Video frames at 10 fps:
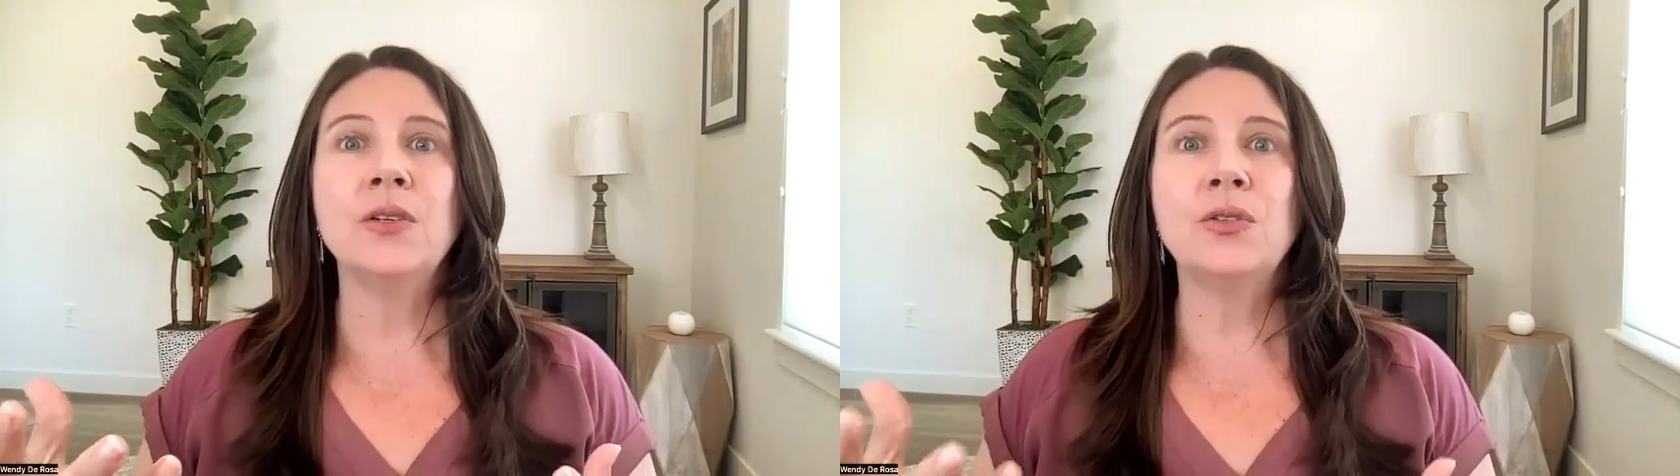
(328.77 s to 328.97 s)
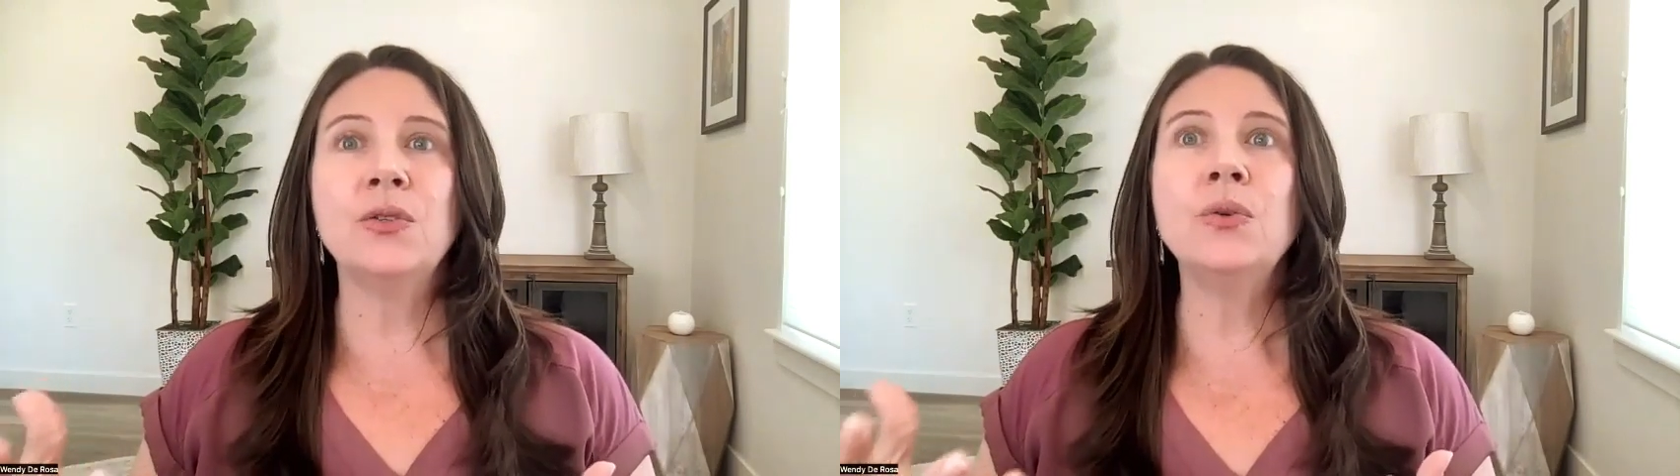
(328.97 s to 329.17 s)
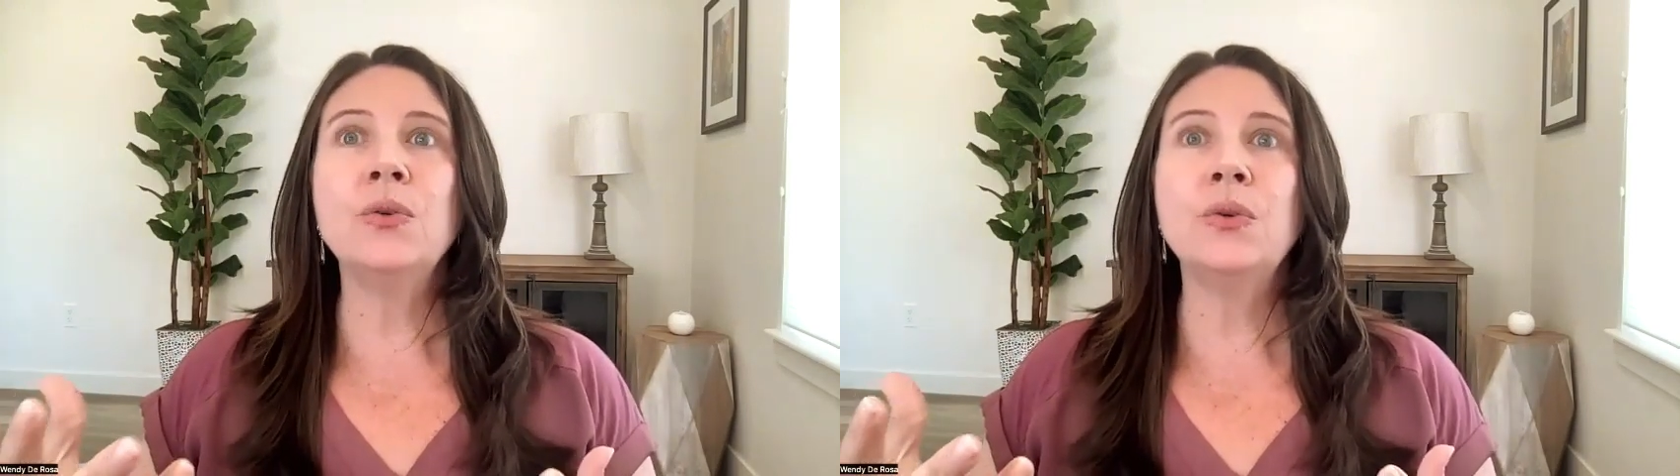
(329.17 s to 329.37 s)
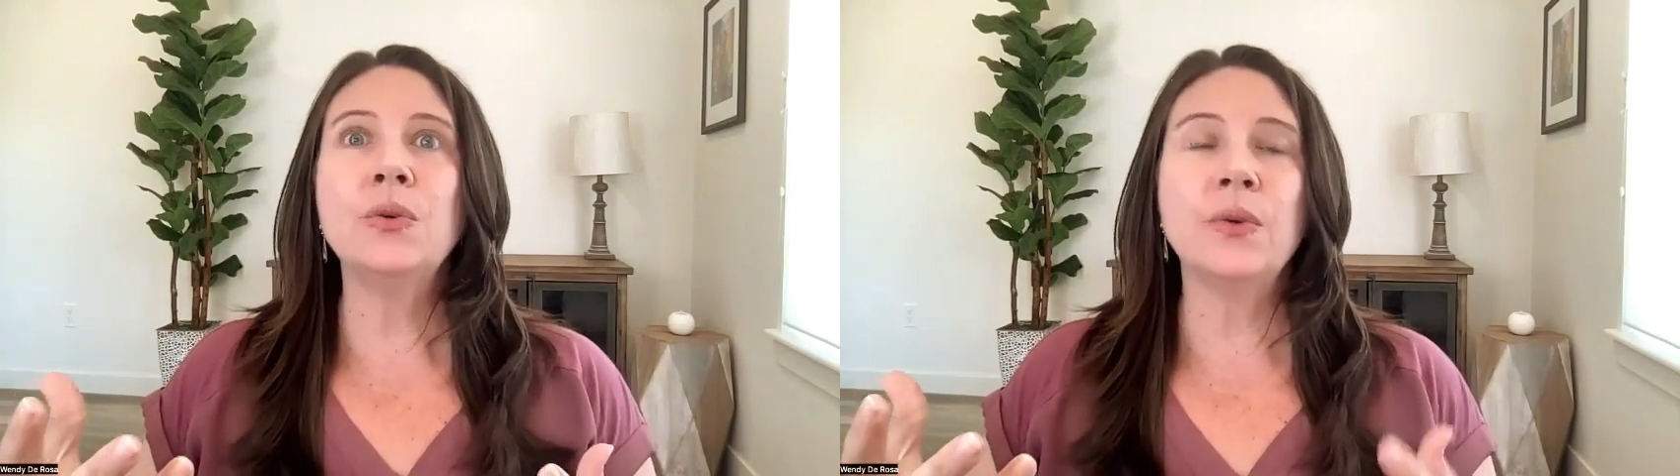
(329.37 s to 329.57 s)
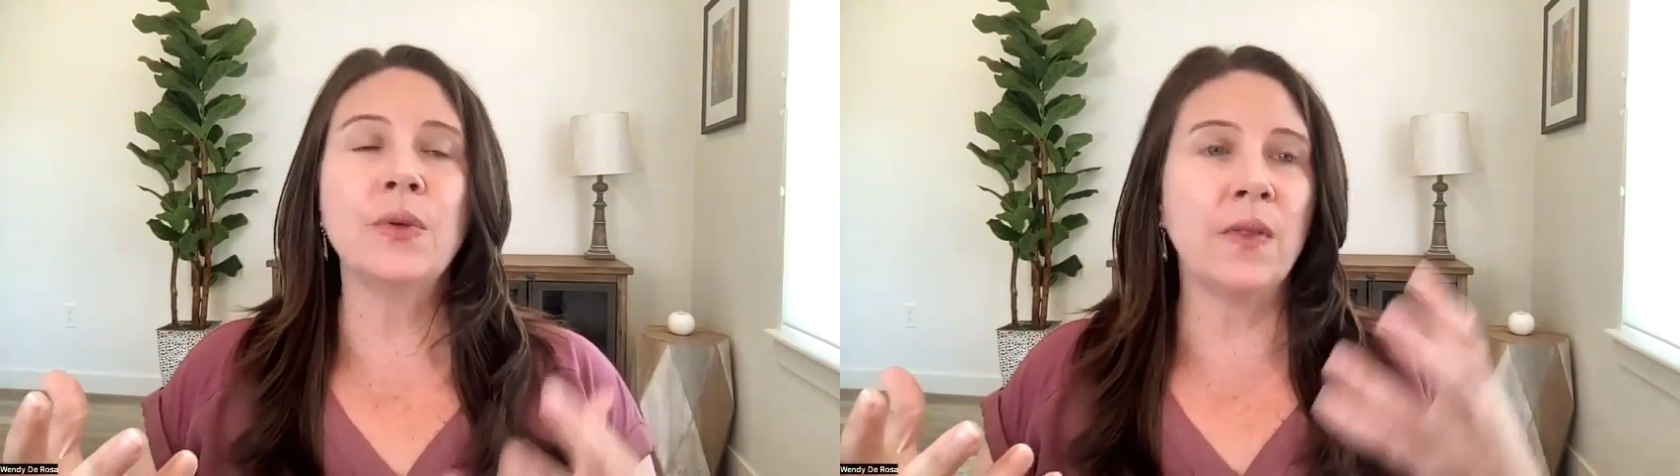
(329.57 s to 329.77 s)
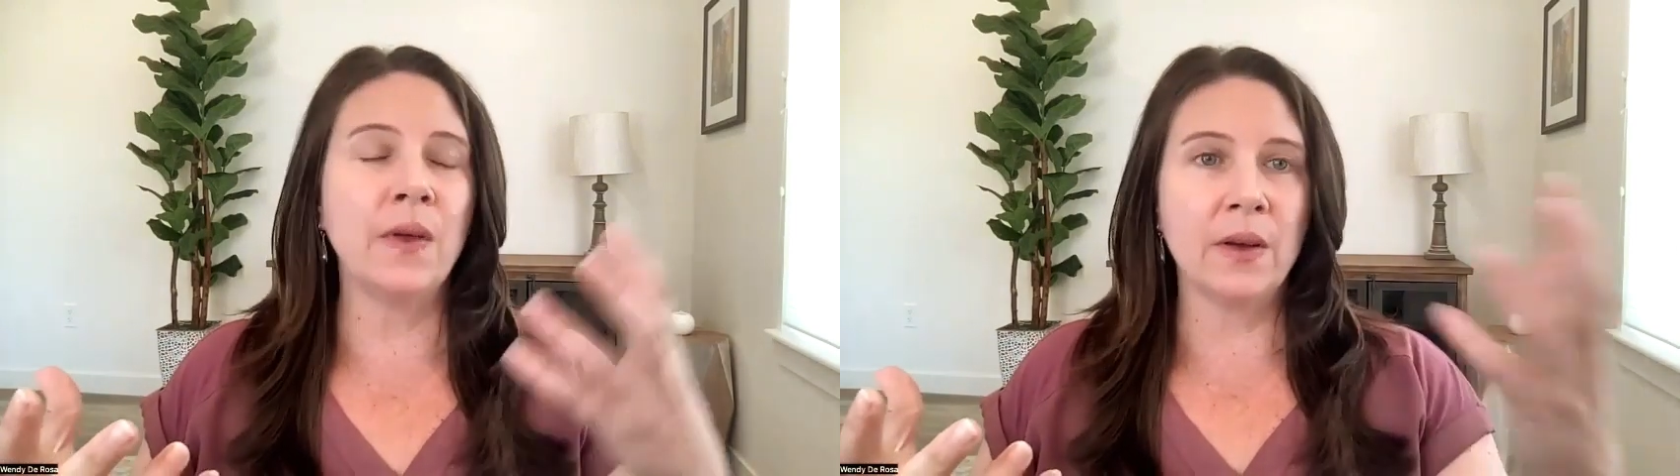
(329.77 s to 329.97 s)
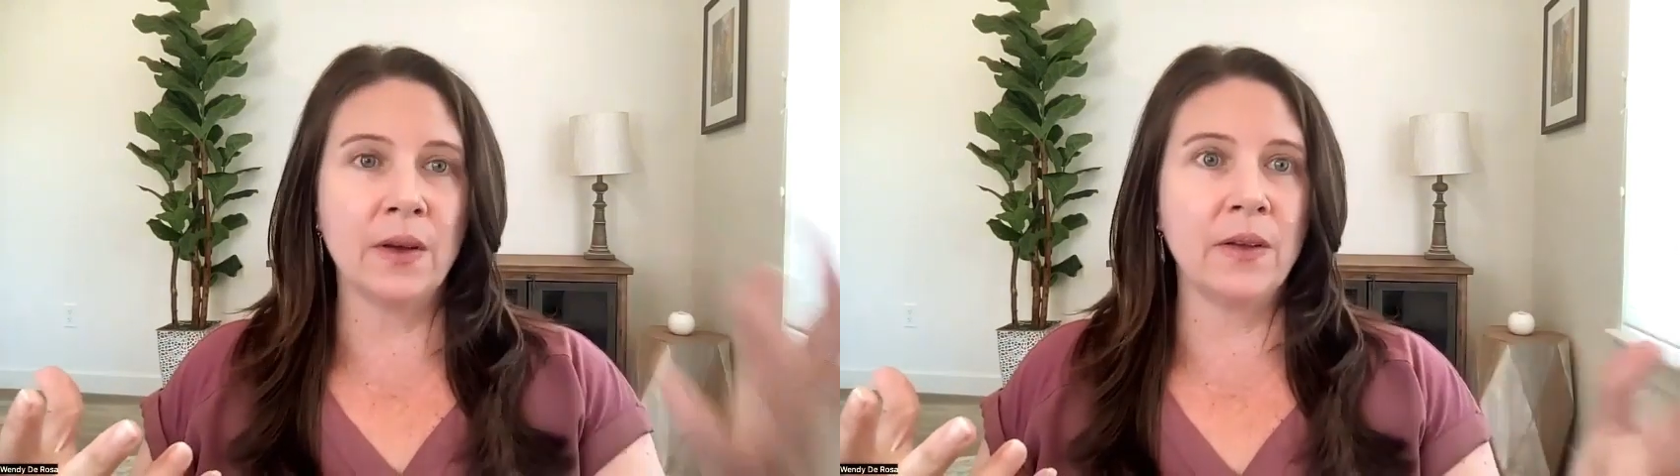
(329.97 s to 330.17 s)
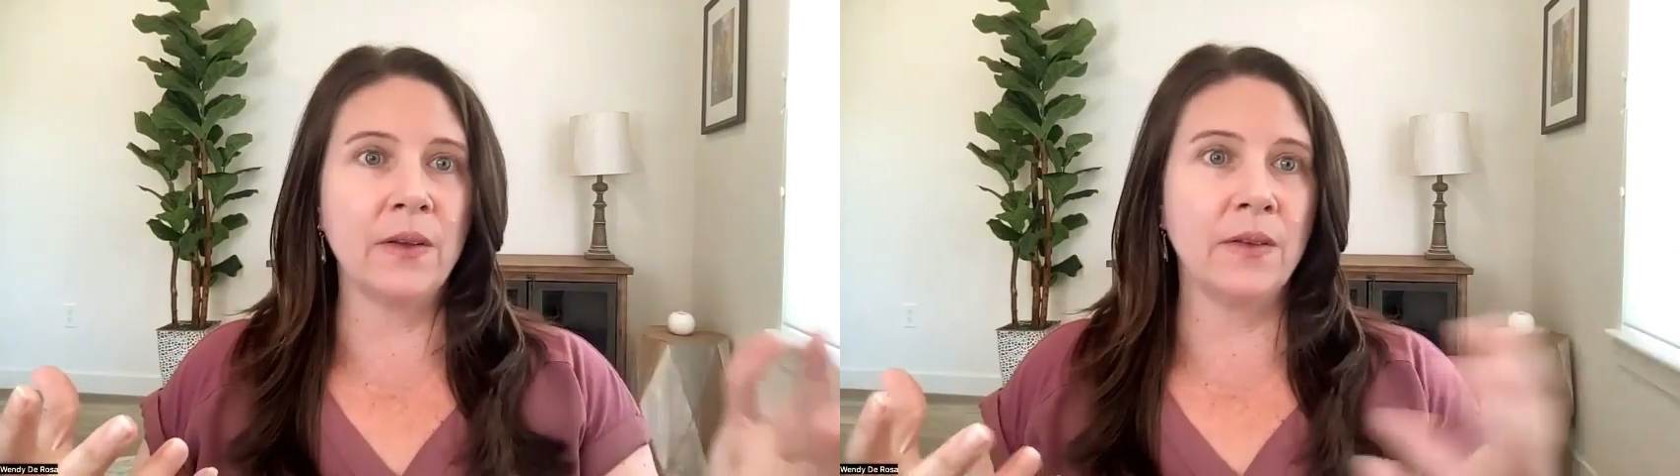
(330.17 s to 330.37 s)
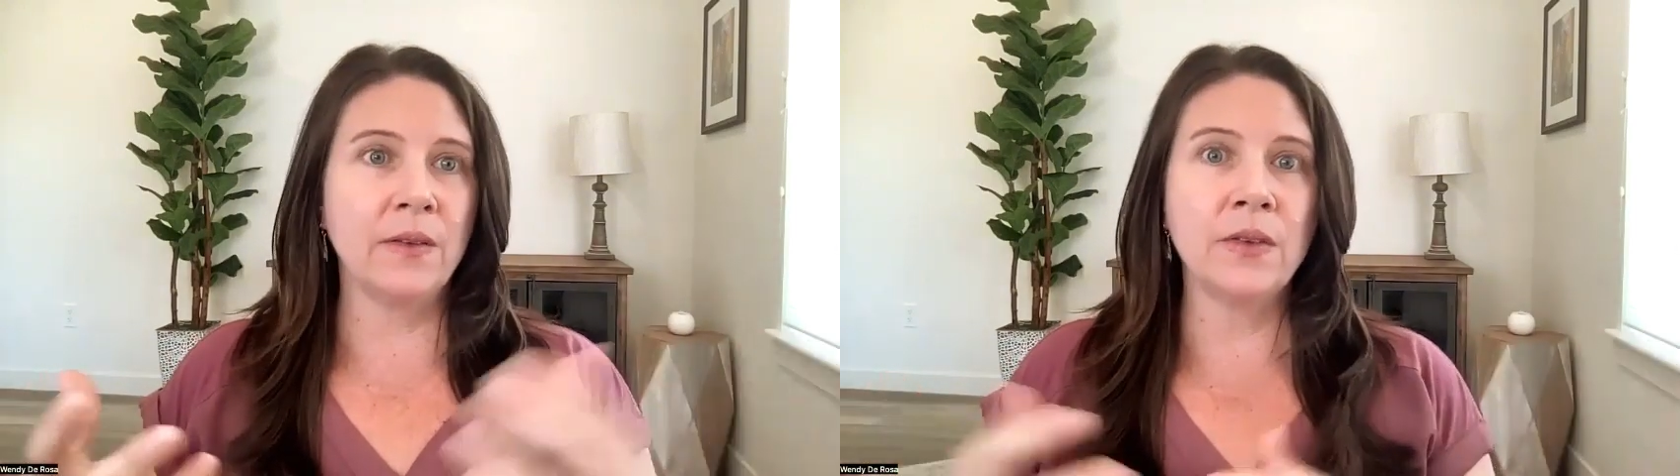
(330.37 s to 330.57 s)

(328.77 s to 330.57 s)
to the